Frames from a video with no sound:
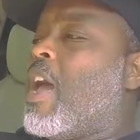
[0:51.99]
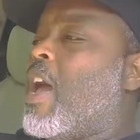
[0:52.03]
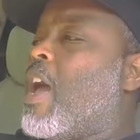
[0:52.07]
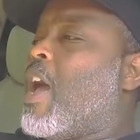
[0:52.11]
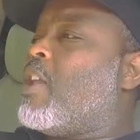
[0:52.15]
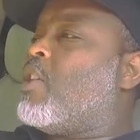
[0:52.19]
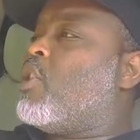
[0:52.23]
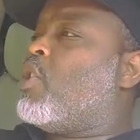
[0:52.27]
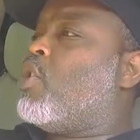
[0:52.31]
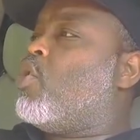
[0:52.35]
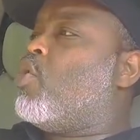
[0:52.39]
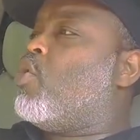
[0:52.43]

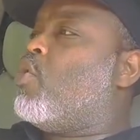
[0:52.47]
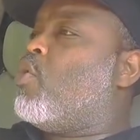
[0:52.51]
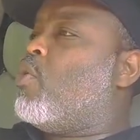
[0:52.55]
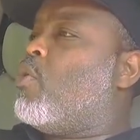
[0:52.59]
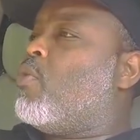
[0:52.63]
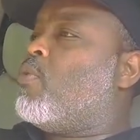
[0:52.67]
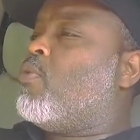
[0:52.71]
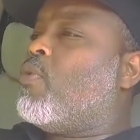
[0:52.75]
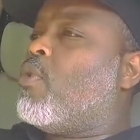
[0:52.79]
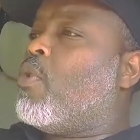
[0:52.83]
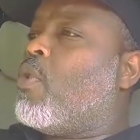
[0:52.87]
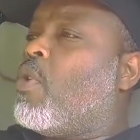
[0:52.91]
I
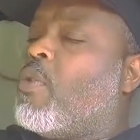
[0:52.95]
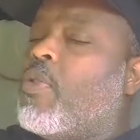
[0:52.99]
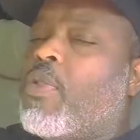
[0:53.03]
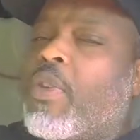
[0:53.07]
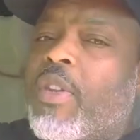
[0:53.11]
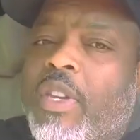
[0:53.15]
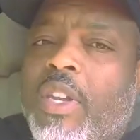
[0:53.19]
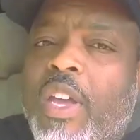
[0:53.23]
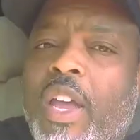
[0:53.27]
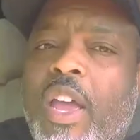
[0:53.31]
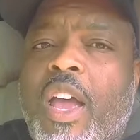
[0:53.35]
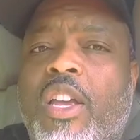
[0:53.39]
know for
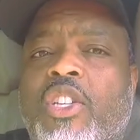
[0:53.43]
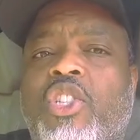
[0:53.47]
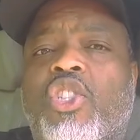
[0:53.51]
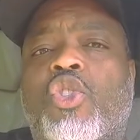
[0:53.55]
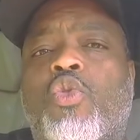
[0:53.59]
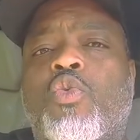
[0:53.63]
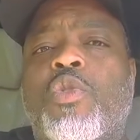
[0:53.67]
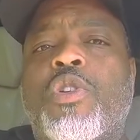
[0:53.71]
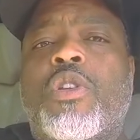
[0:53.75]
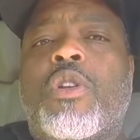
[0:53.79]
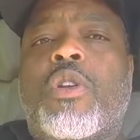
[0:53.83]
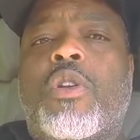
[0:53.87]
the dash
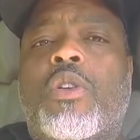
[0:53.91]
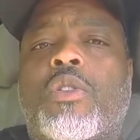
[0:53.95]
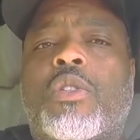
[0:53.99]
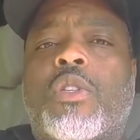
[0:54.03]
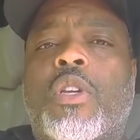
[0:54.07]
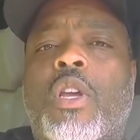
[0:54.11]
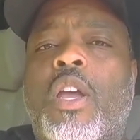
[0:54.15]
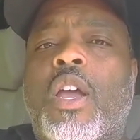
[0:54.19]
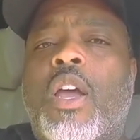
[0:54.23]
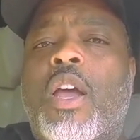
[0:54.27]
tweeters,